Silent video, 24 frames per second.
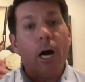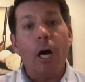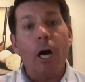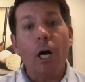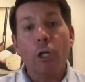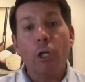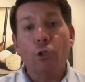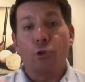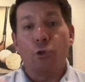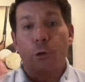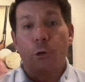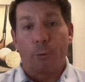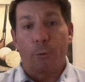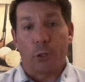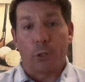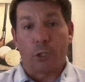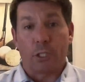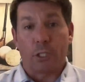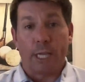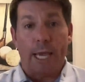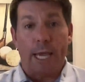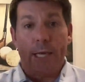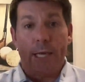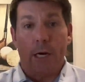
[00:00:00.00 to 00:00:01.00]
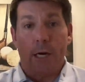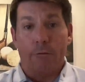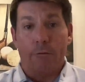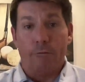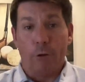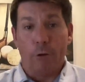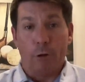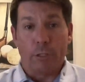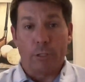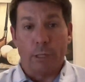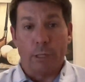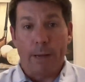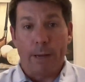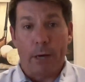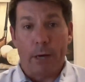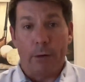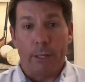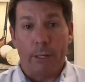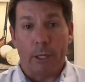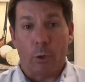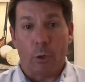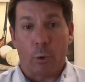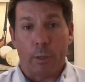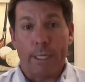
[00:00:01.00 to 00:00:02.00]
And 100% of those
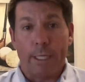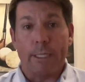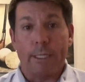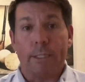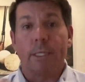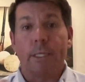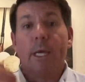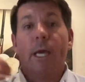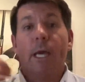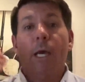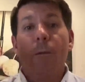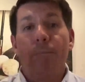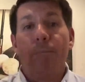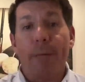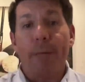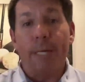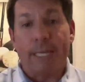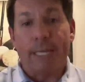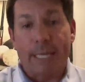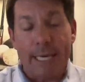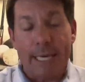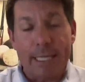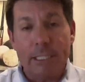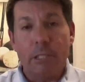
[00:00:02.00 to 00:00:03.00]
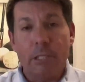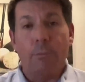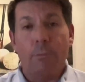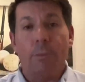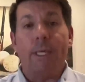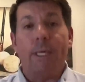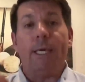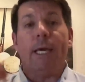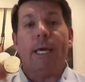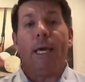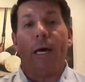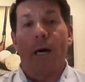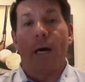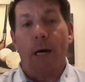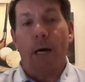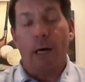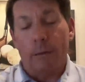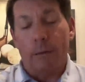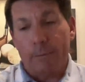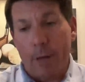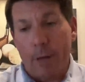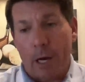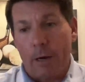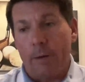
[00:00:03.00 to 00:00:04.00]
inbound inquiries begin to be
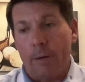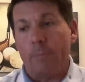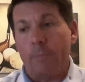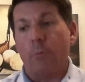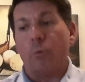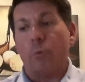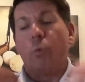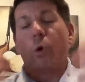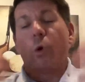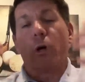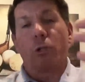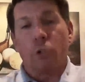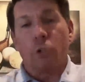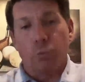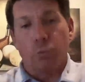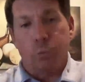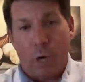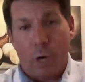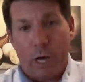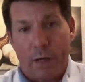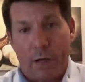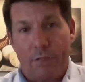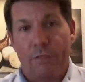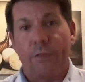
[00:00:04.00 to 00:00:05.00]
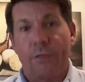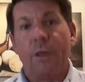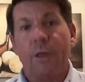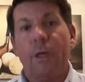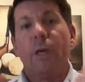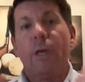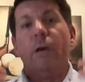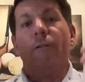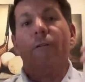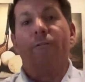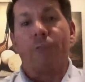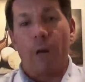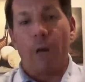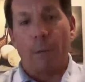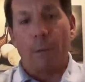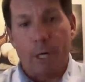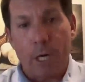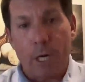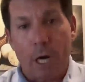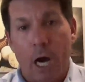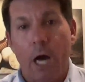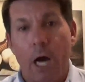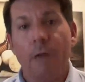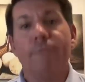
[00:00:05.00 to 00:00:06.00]
worked with
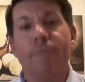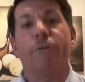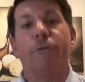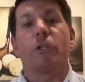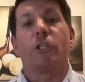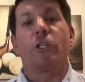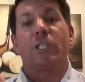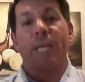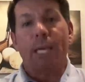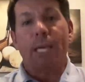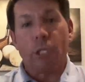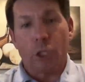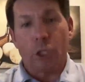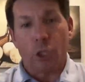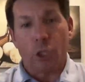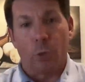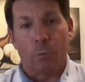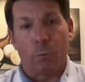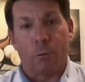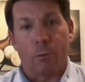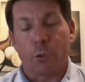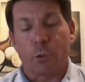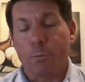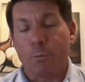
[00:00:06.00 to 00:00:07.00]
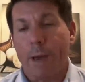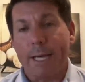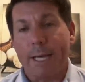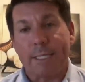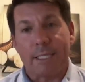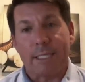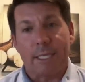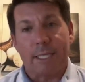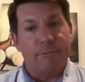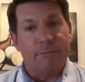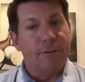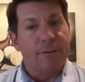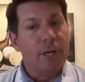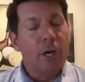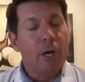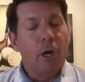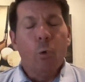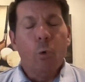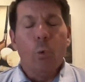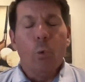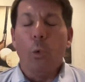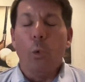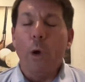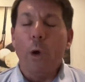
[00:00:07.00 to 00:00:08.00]
from a conversational perspective,
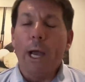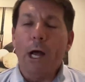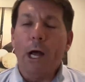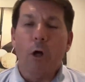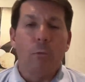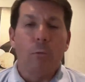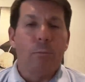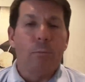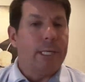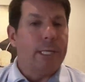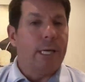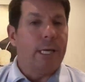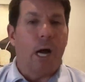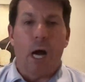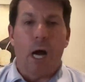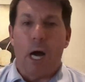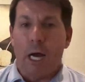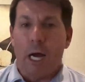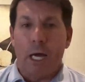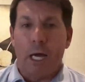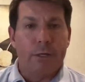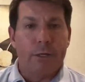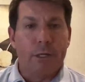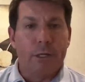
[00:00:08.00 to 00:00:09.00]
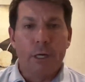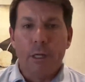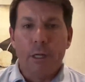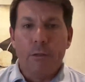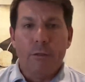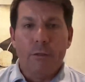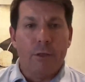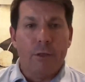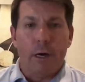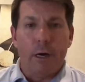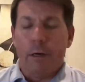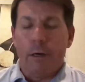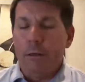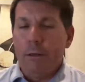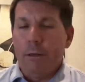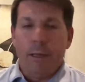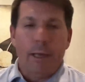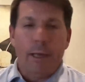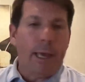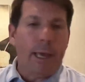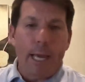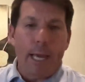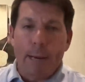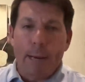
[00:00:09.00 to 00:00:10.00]
well beyond the,
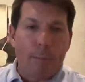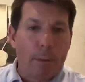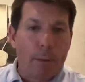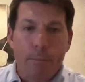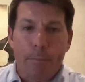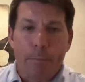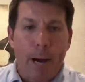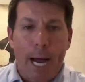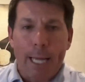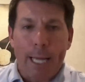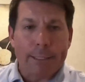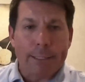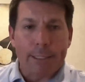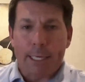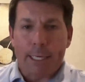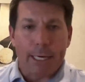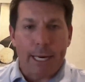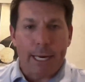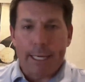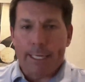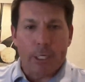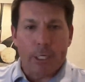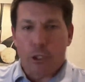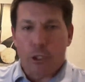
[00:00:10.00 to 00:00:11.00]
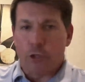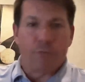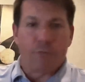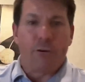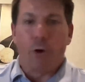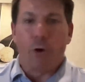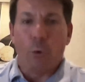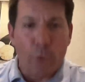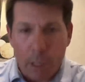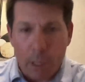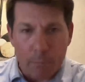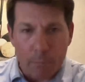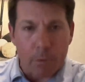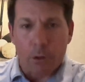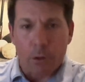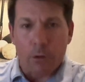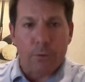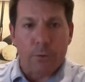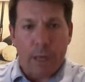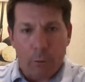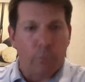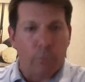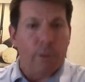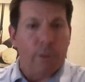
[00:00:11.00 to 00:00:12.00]
hey, I'm a bot, can I get your phone
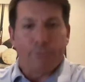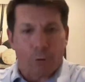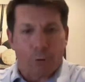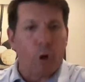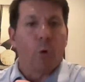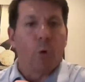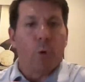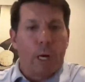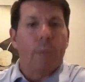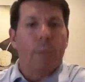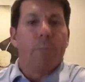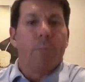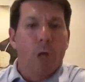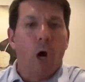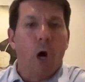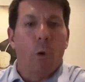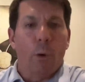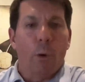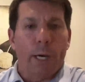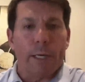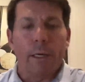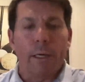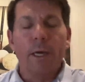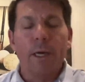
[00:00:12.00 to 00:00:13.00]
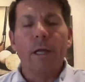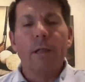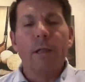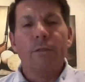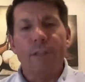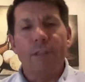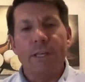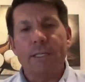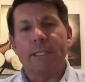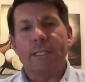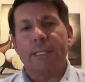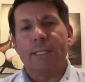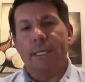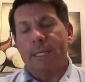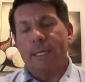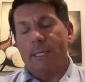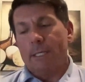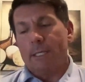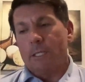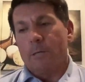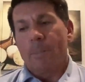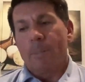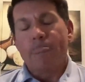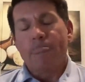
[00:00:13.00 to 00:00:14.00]
number, that we've grown up knowing. This
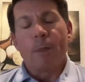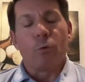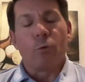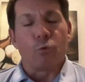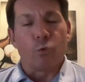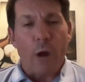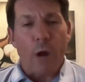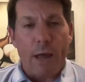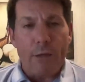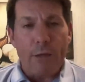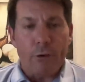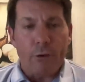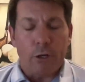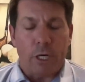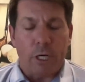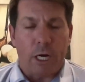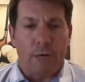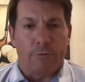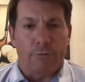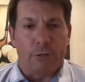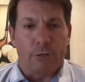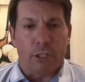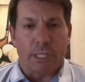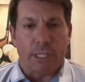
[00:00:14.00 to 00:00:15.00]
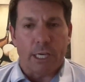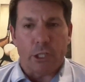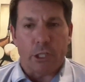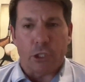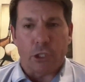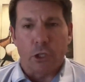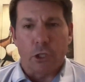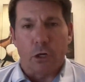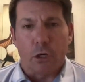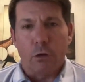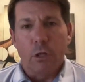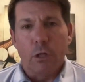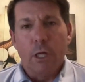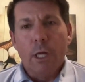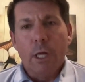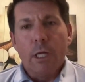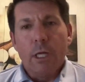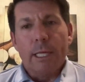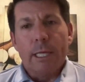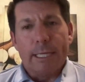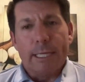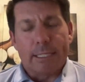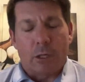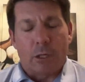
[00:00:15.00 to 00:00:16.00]
is rather conversational.
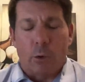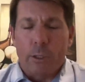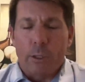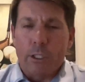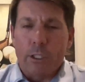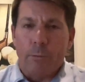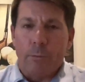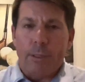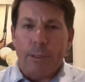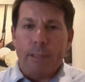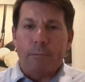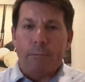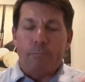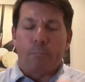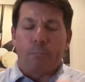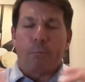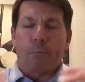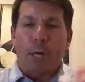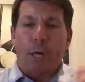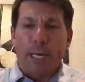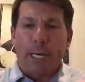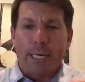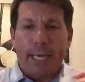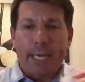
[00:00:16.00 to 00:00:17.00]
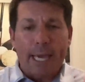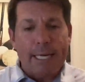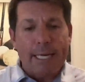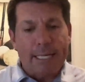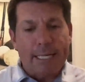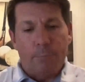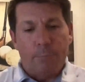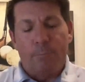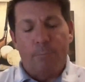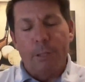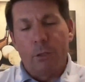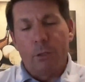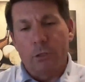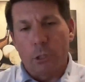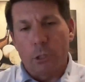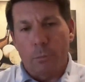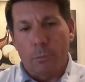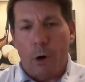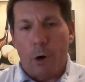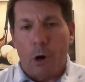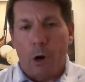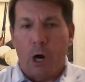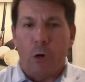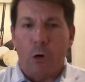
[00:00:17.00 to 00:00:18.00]
It's going to be predicated and built
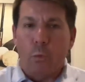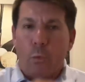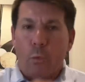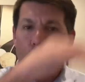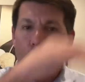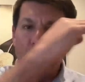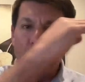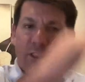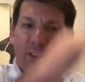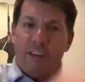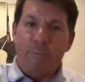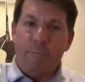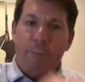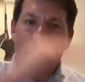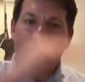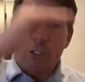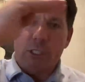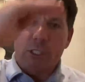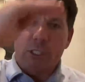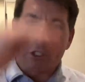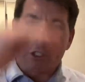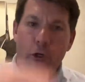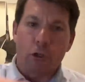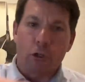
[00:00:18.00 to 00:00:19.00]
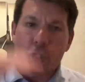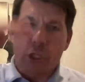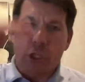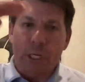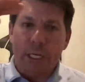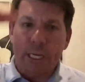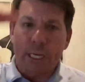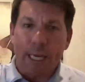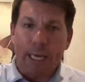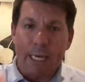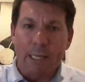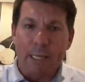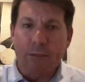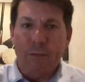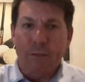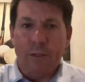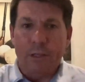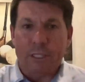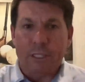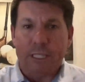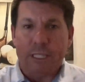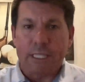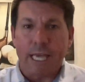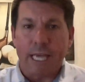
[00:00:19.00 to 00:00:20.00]
upon where they've been searching
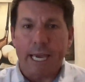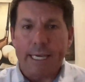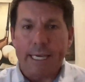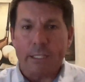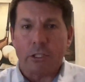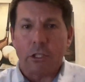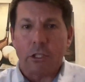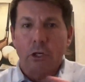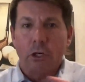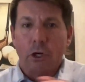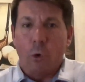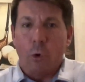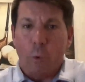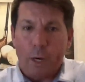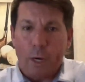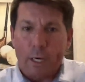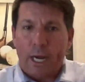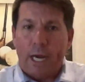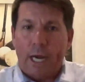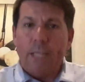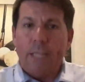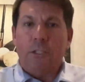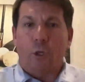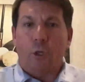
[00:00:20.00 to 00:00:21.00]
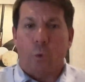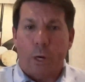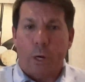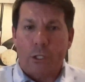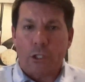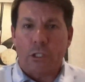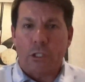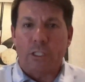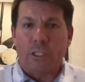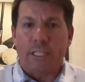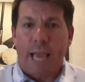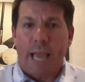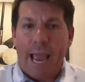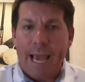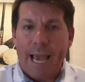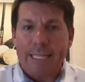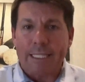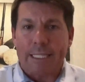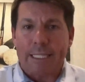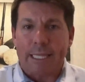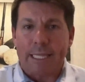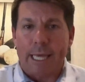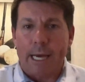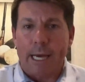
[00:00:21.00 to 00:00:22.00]
in the site to know what kinds of questions to
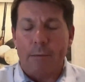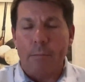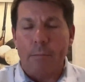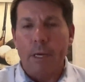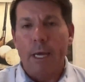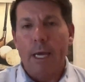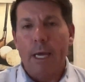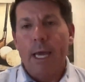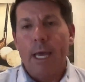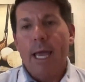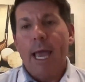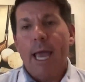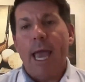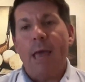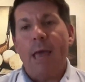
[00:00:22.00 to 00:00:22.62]
ask them.